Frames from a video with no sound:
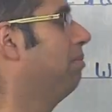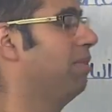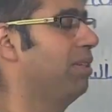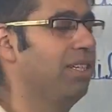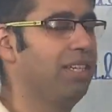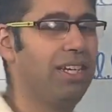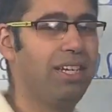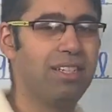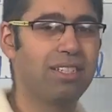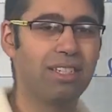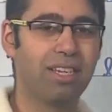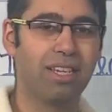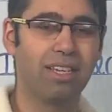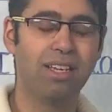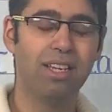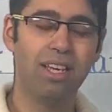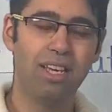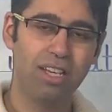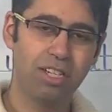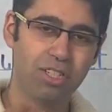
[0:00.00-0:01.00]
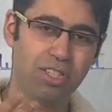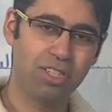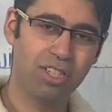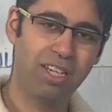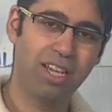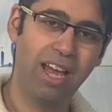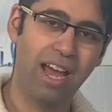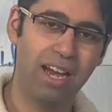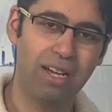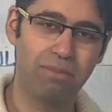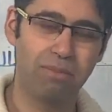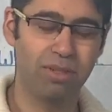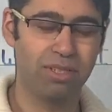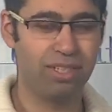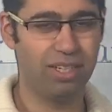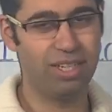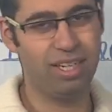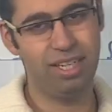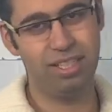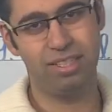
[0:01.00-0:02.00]
been eating, she had
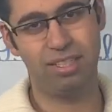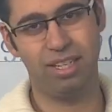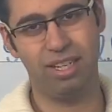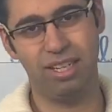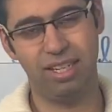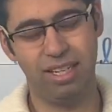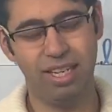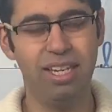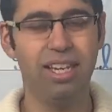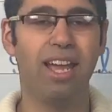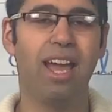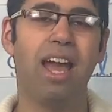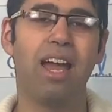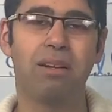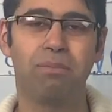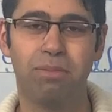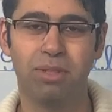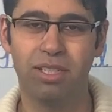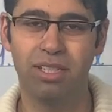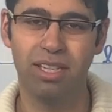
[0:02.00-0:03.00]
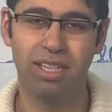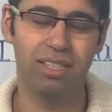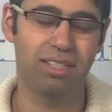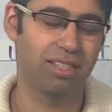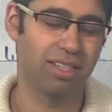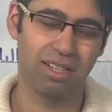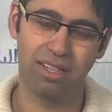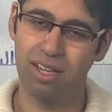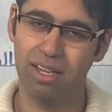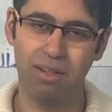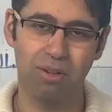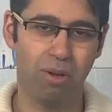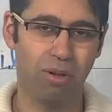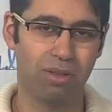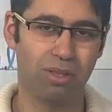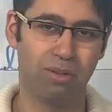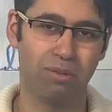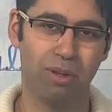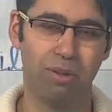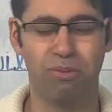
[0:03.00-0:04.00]
been eating, he had been eating, and
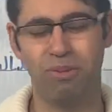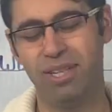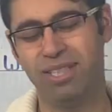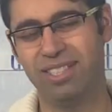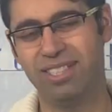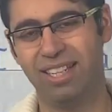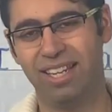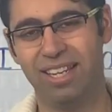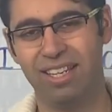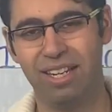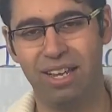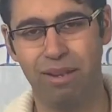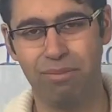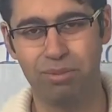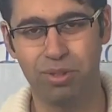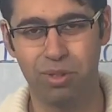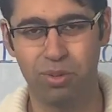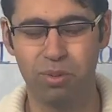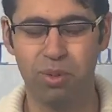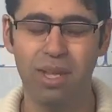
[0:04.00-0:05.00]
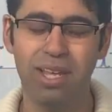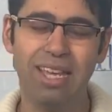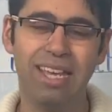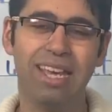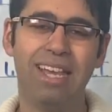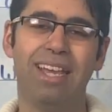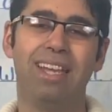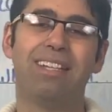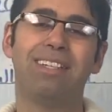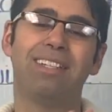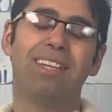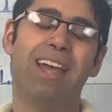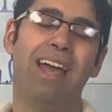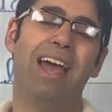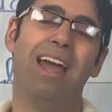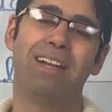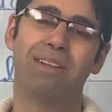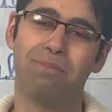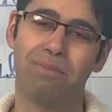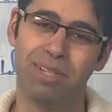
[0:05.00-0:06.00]
all the way once again up to it
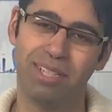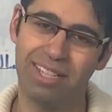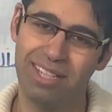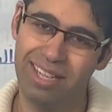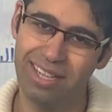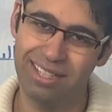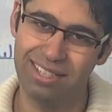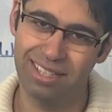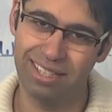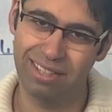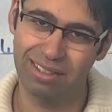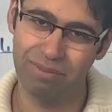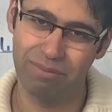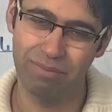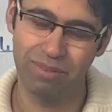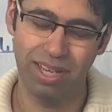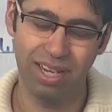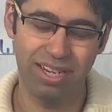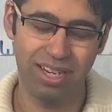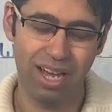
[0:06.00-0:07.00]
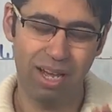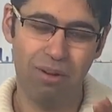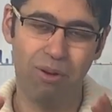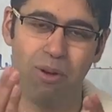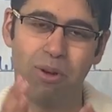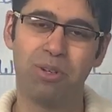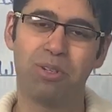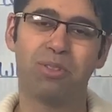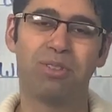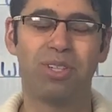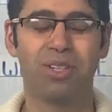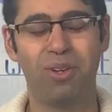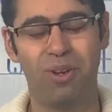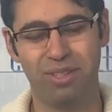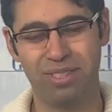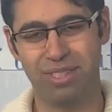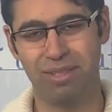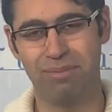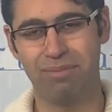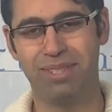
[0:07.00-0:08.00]
had been eating. And now on to the
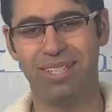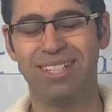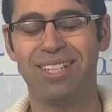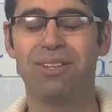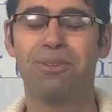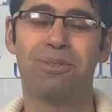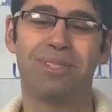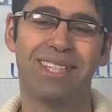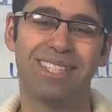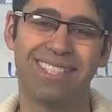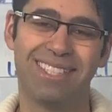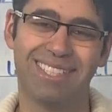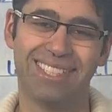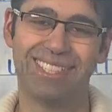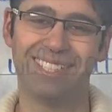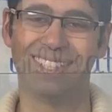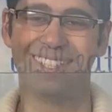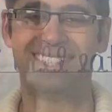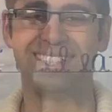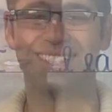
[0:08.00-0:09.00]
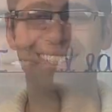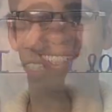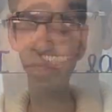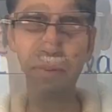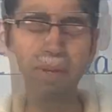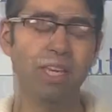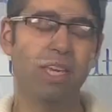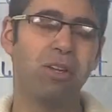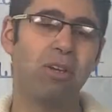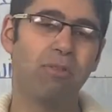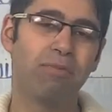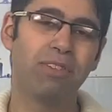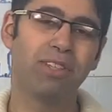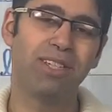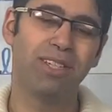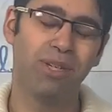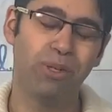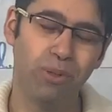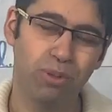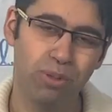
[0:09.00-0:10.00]
concept and uses. Speaking of the
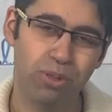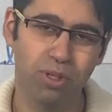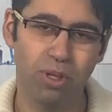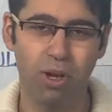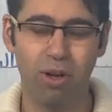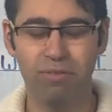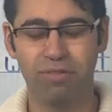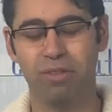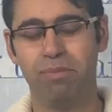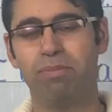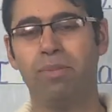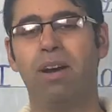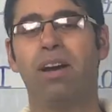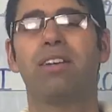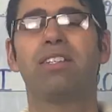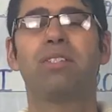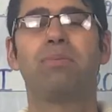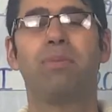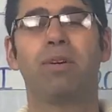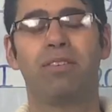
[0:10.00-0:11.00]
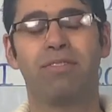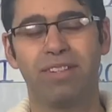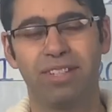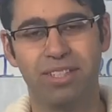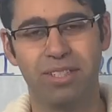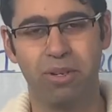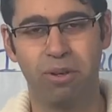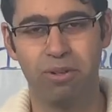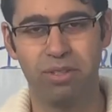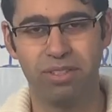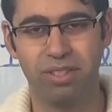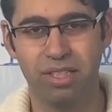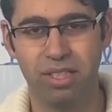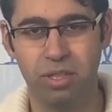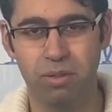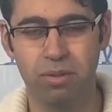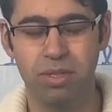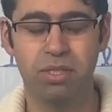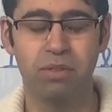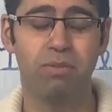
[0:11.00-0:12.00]
use of the past perfect
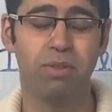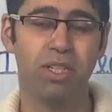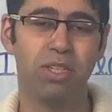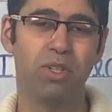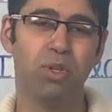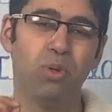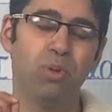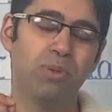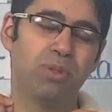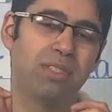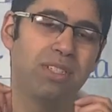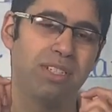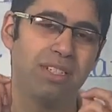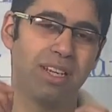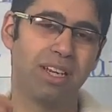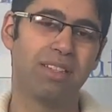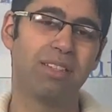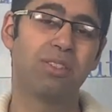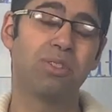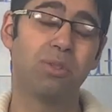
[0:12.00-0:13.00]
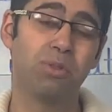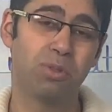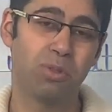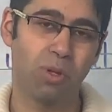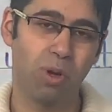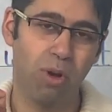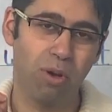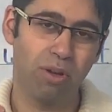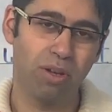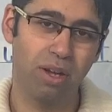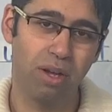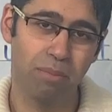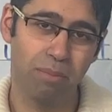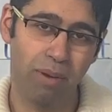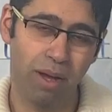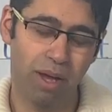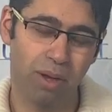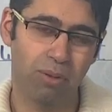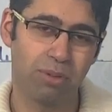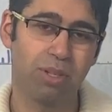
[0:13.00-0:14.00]
continuous, we use the tense to talk
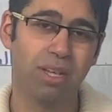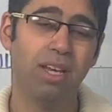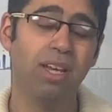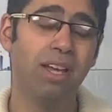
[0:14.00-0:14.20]
about